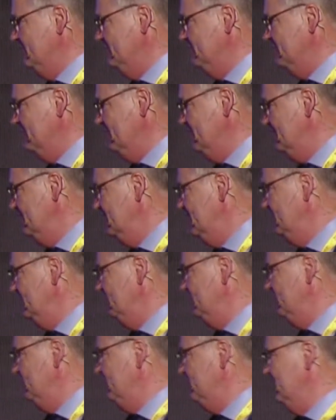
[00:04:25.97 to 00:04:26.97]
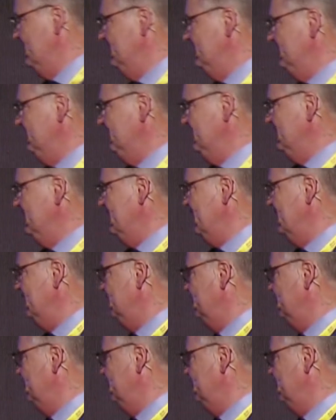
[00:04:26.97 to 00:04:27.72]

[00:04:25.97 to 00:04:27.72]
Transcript: 50 liters, but then you really